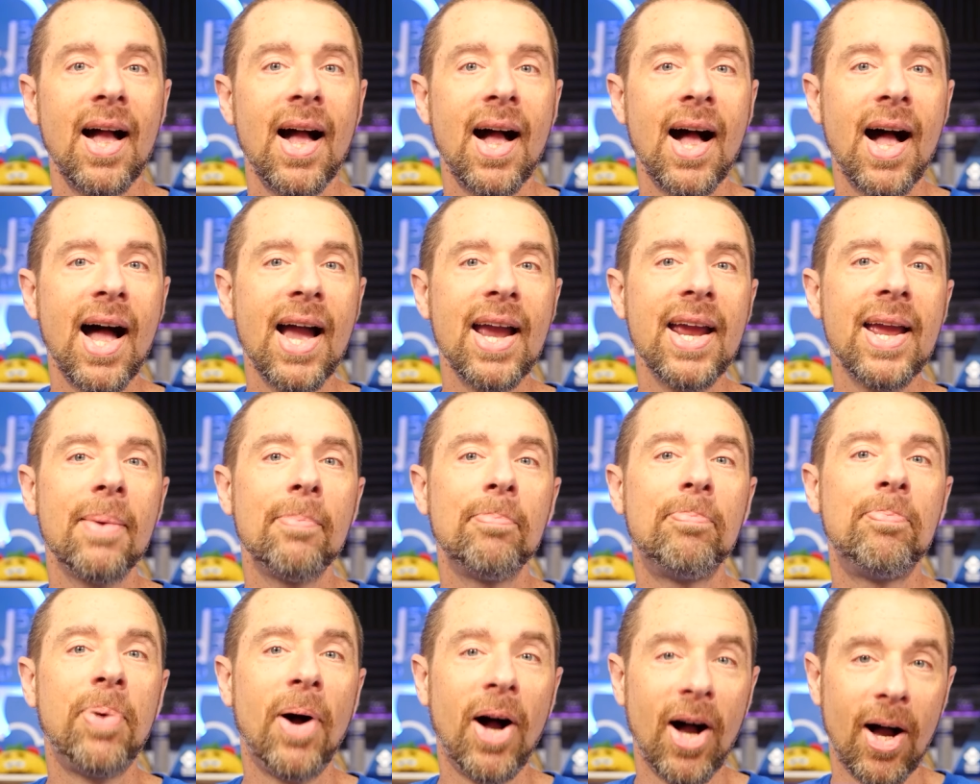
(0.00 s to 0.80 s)
I am
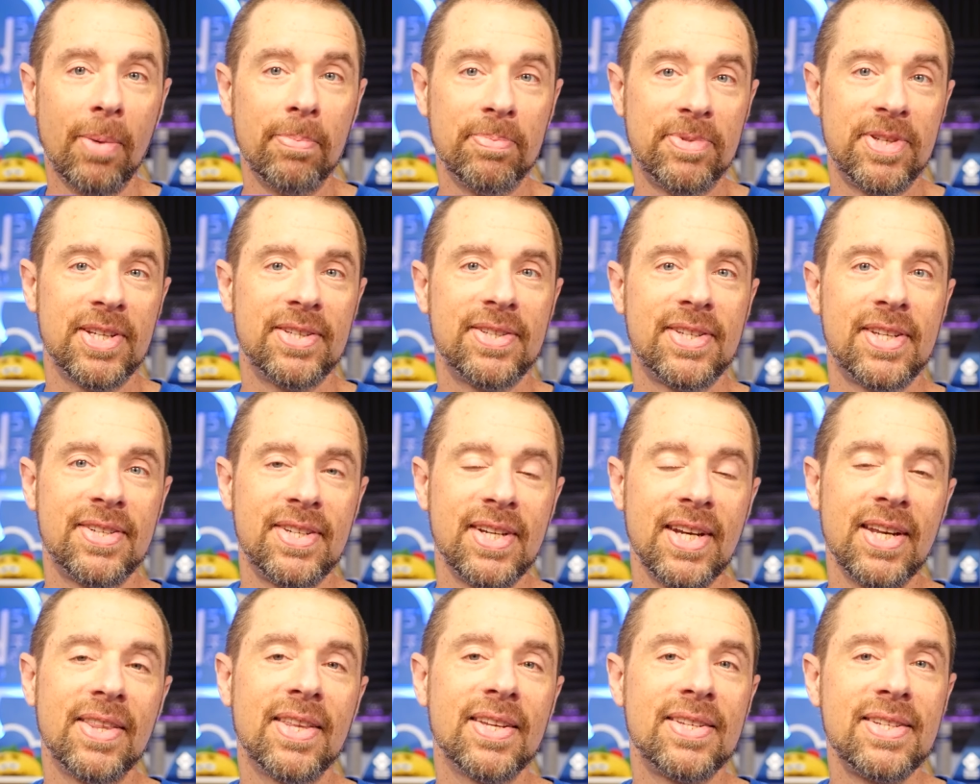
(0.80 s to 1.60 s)
pumped to
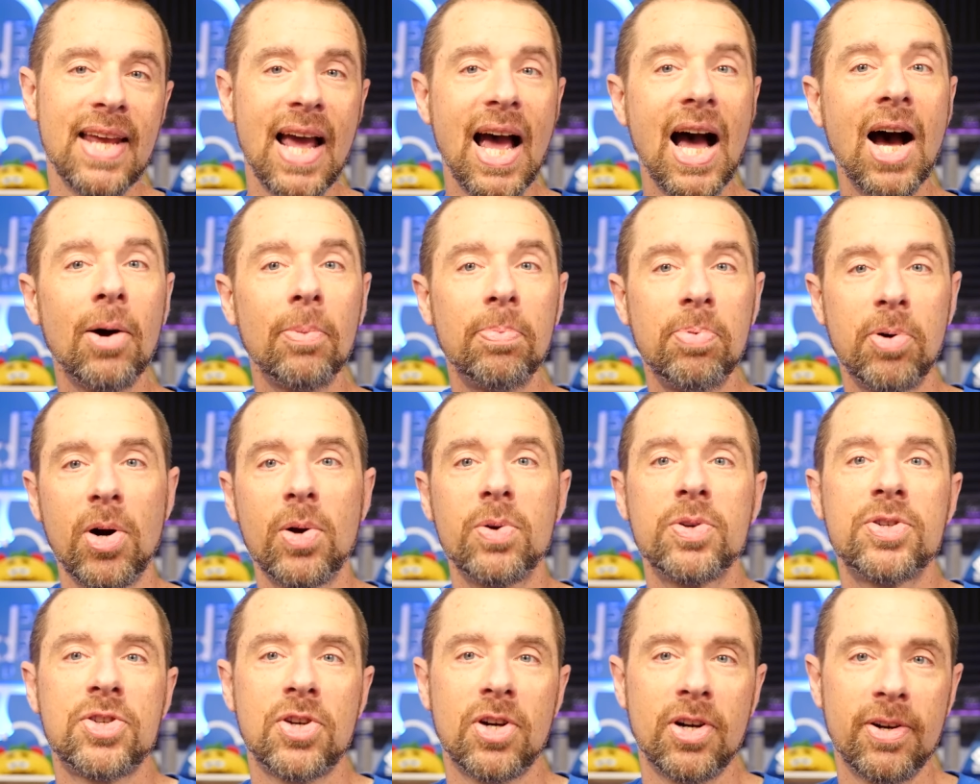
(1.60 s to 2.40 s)
see the TAO
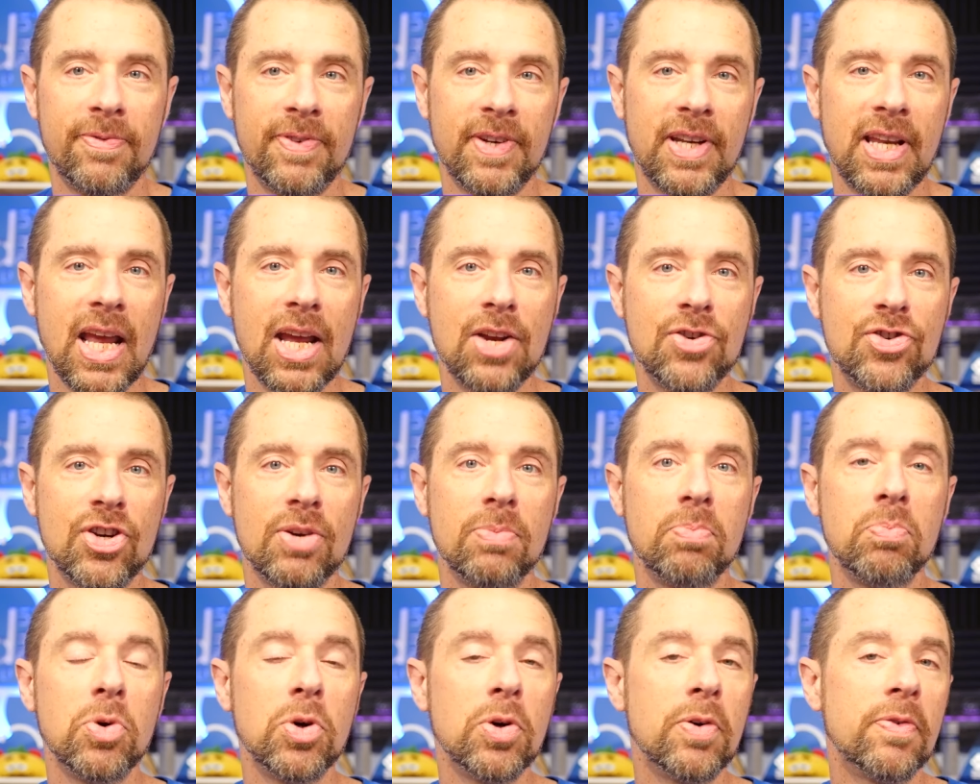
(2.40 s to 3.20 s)
Pro
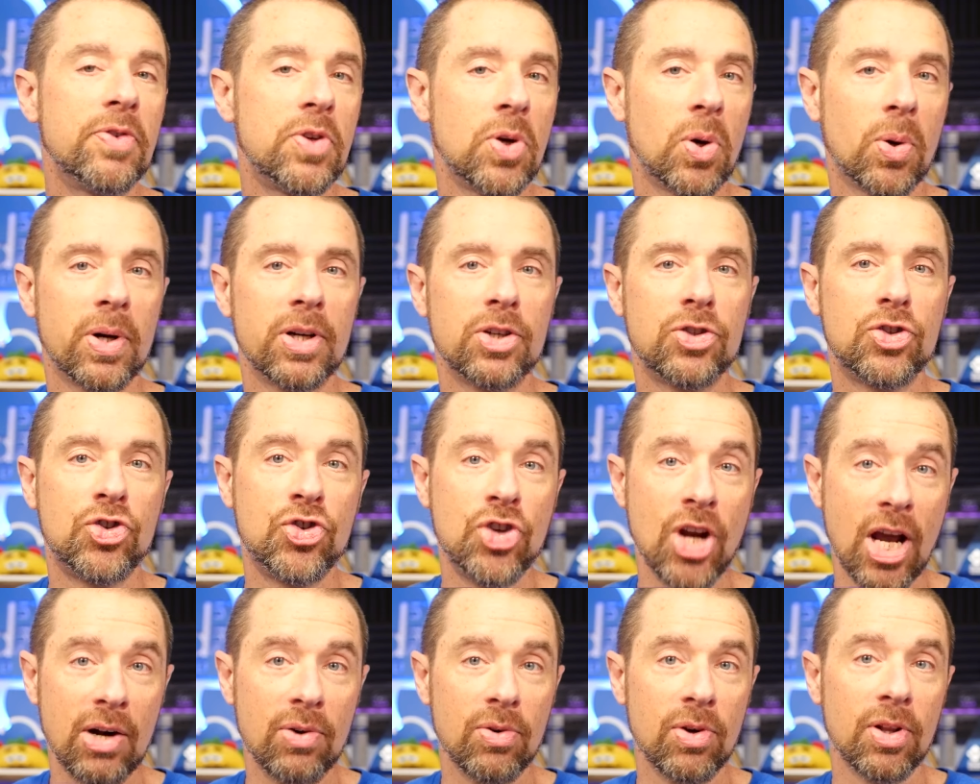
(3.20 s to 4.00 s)
certification move towards
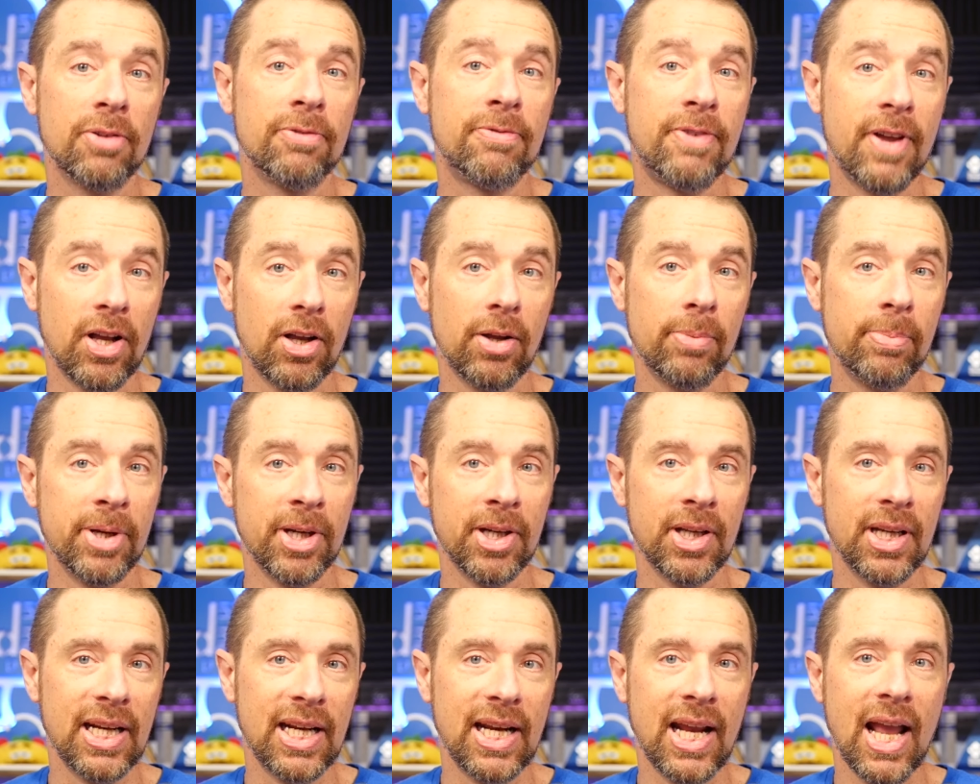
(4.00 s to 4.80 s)
general
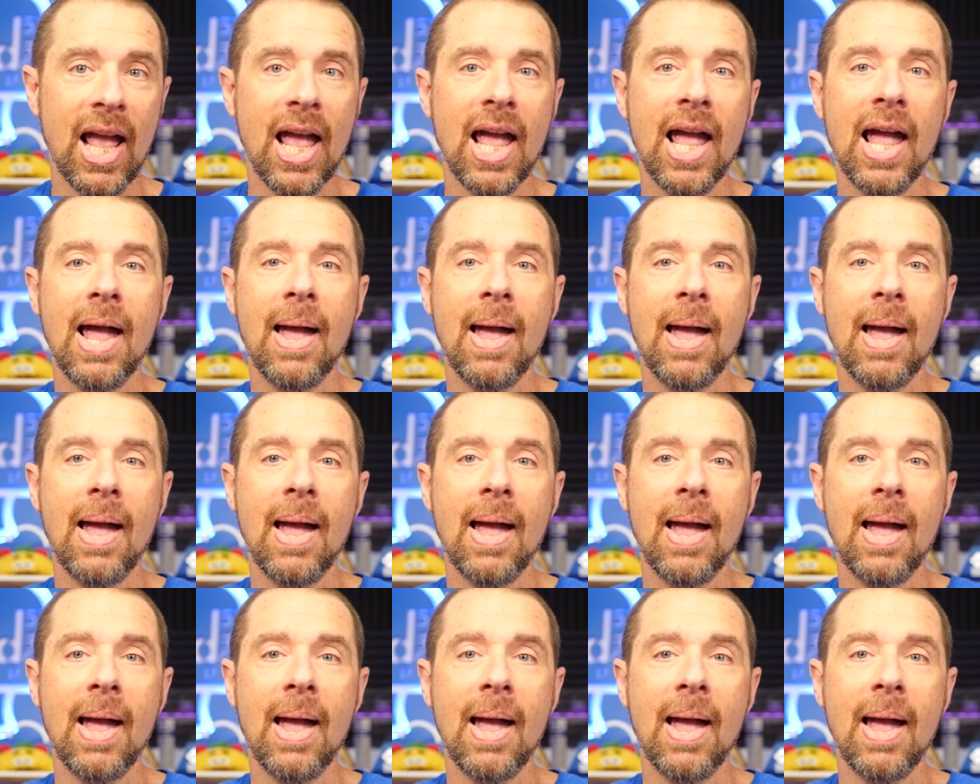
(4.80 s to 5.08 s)
availability.